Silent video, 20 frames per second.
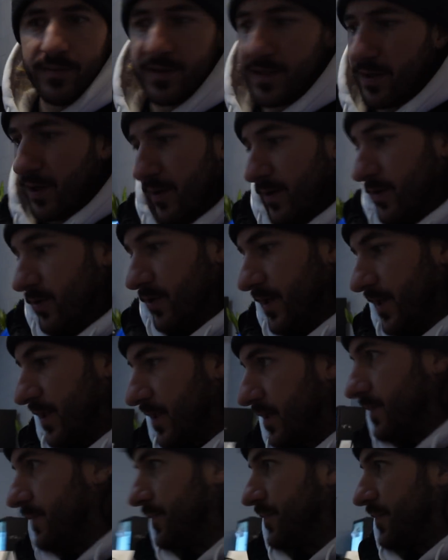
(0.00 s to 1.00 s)
but I don't need
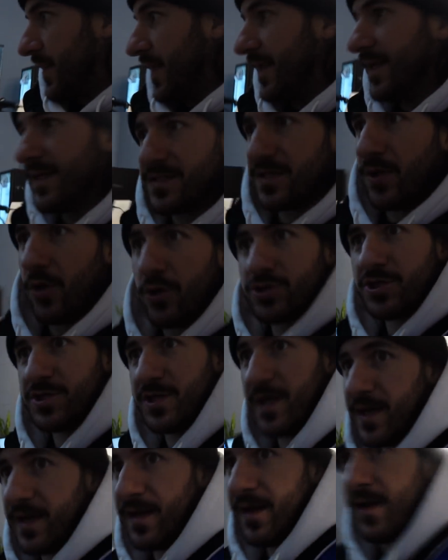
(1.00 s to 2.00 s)
it. It is launch
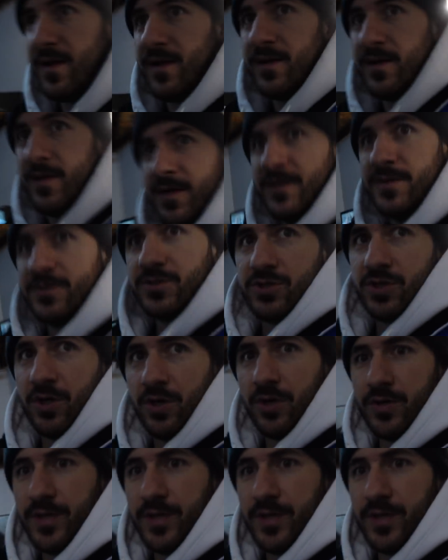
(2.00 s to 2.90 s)
day. So